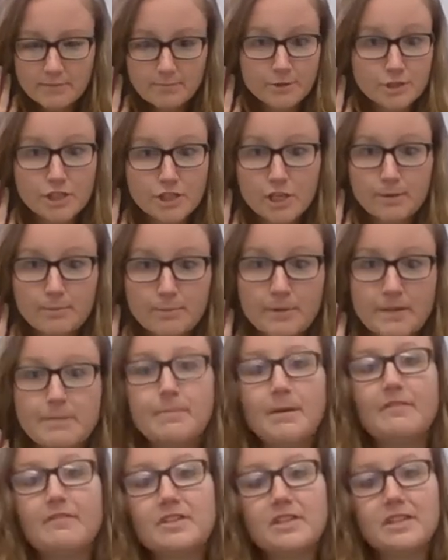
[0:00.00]
Just gonna
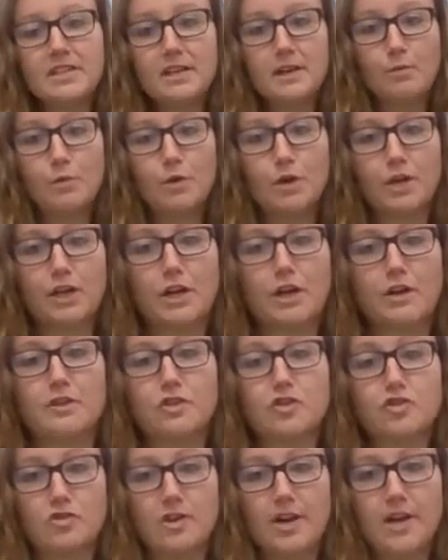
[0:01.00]
keep everything I'm working on
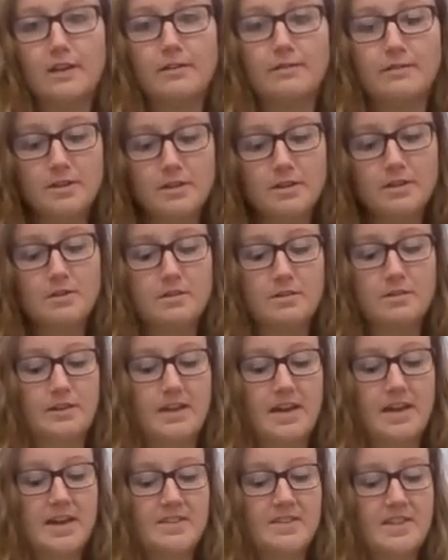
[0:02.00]
the tray.
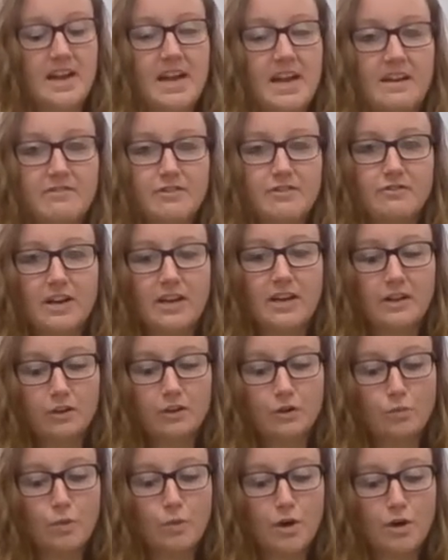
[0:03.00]
Okay, and then I have the
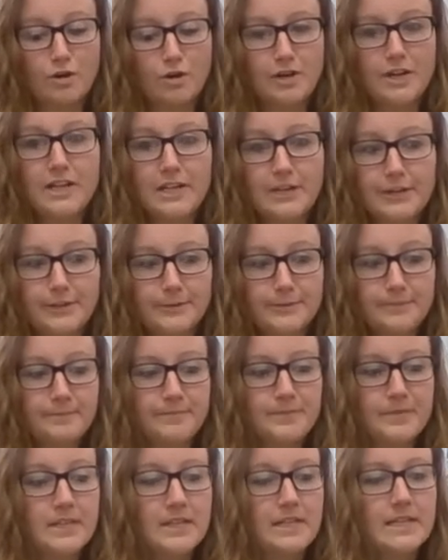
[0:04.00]
regular water here.
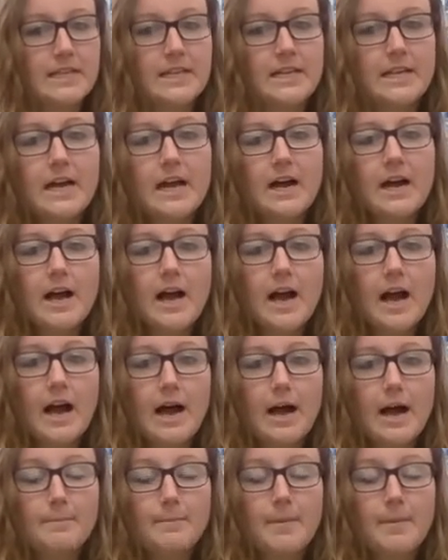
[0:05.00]

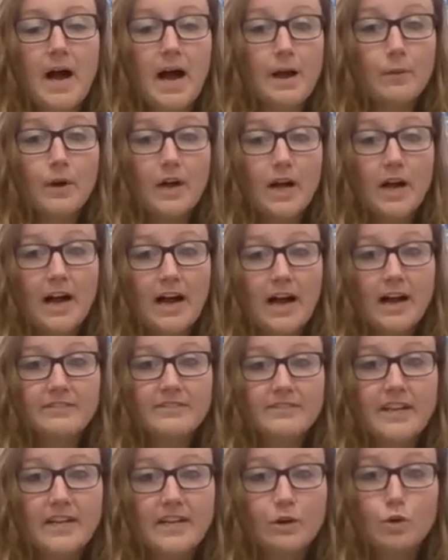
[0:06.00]
I will
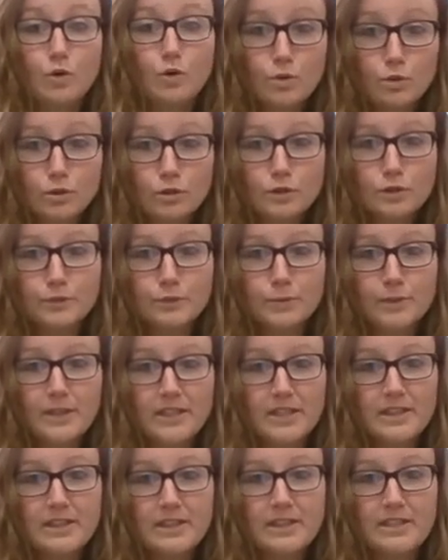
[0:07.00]
have a cooler
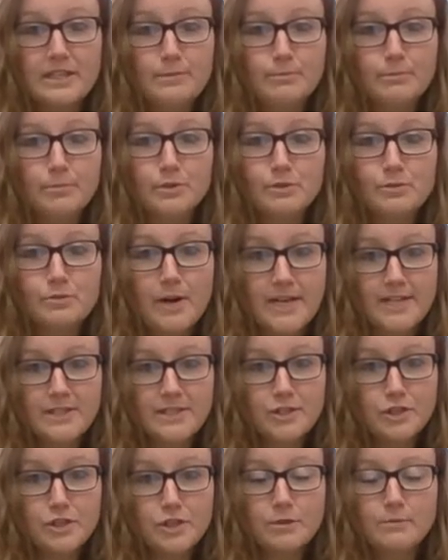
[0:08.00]
with the blue
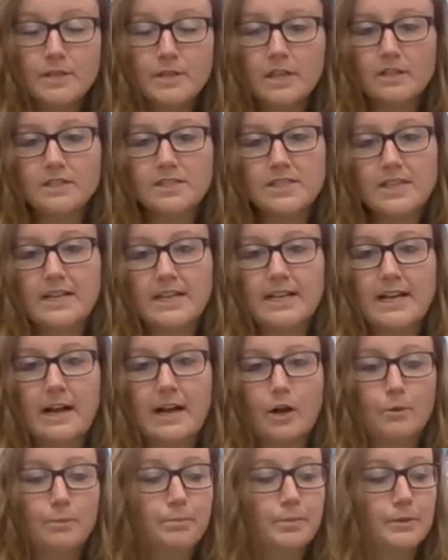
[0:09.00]
ice cubes. I'll assign a
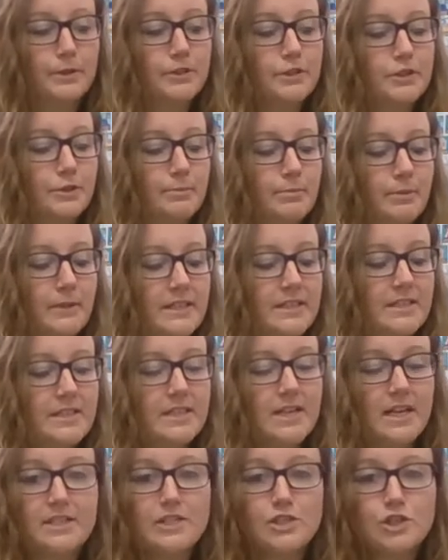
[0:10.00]
helper to place
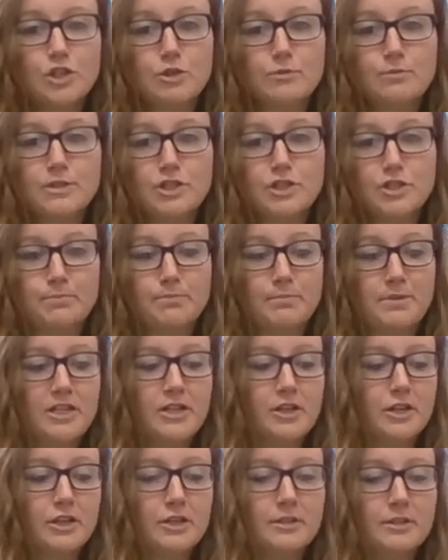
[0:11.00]
the ice cubes in your
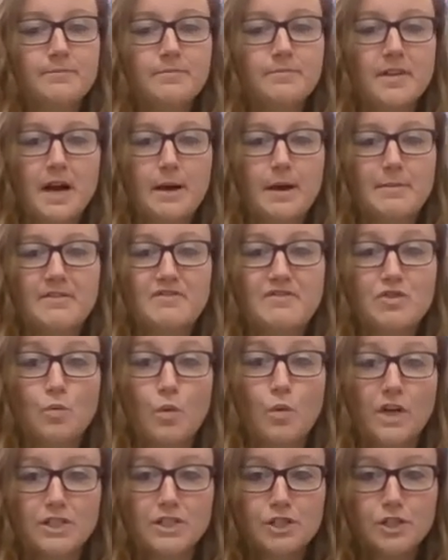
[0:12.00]
beaker. If you
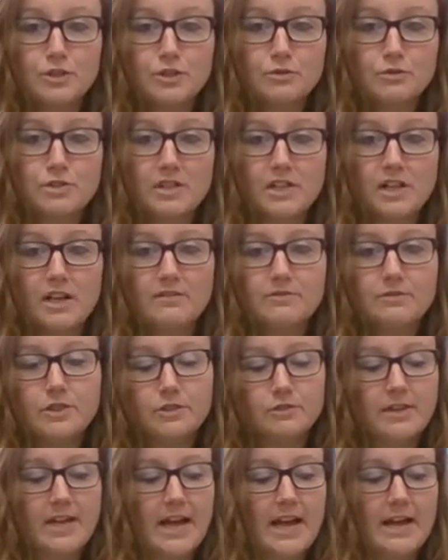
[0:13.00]
want to use gloves,
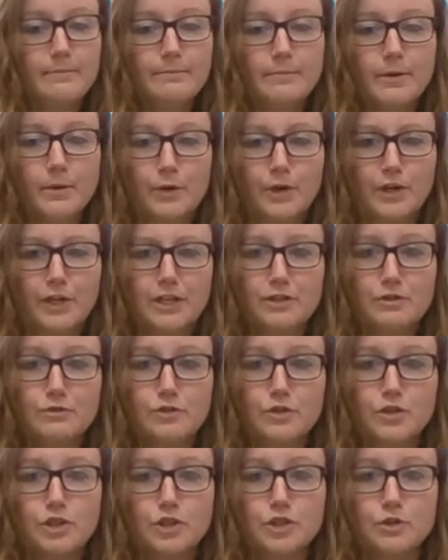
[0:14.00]
you can, but we're gonna
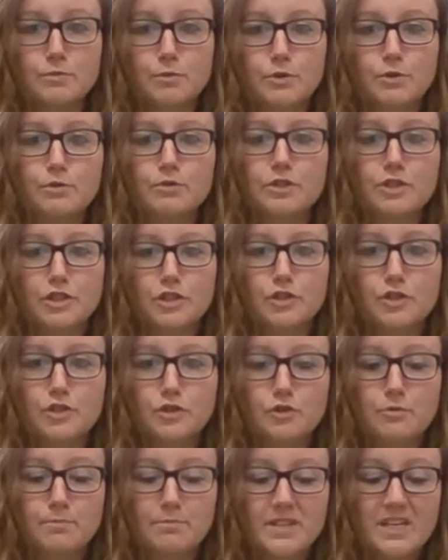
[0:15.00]
use the spoon to
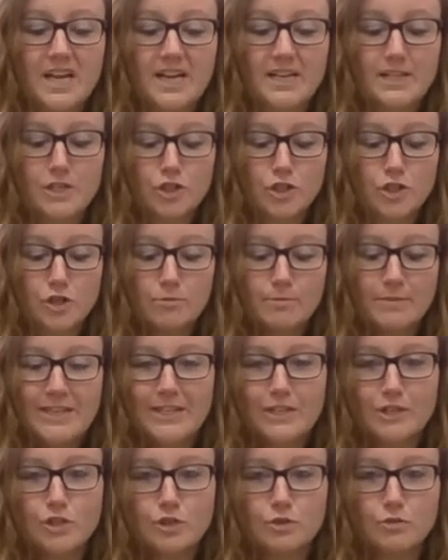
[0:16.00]
scoop the ice cube
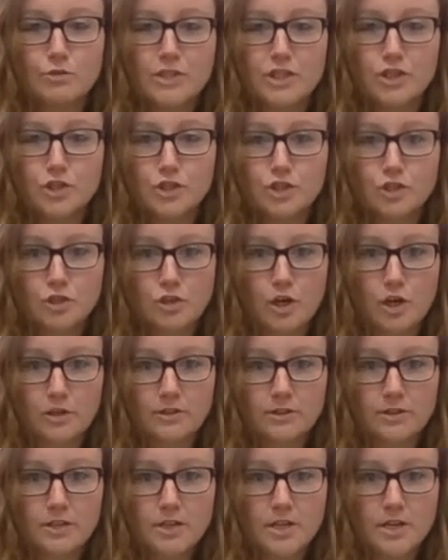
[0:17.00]
into each
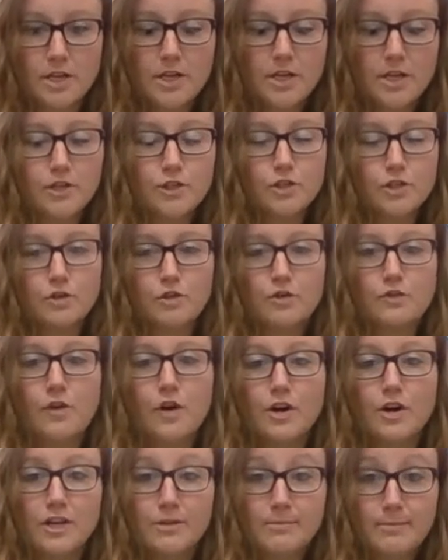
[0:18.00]
salt. So you've
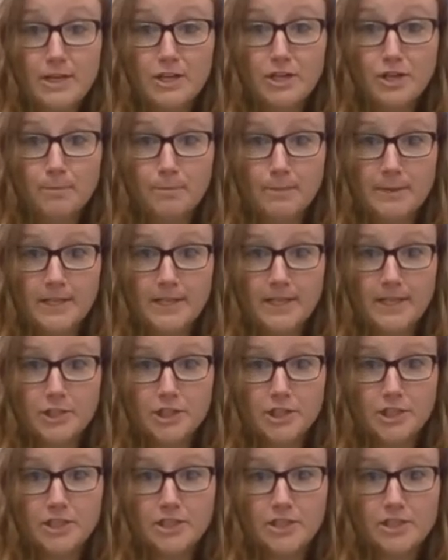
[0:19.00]
already made your
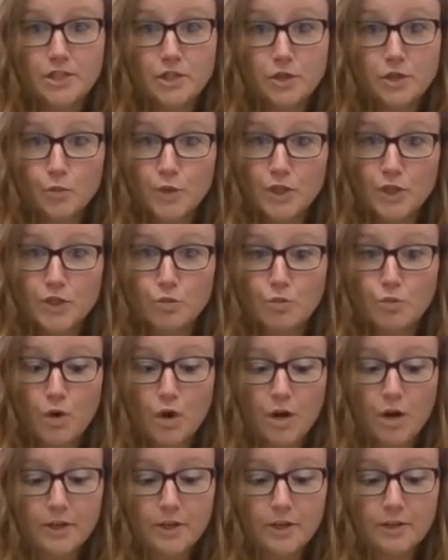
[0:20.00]
prediction as to which
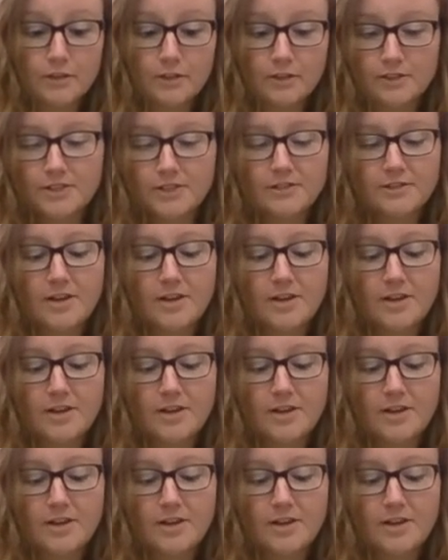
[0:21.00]
water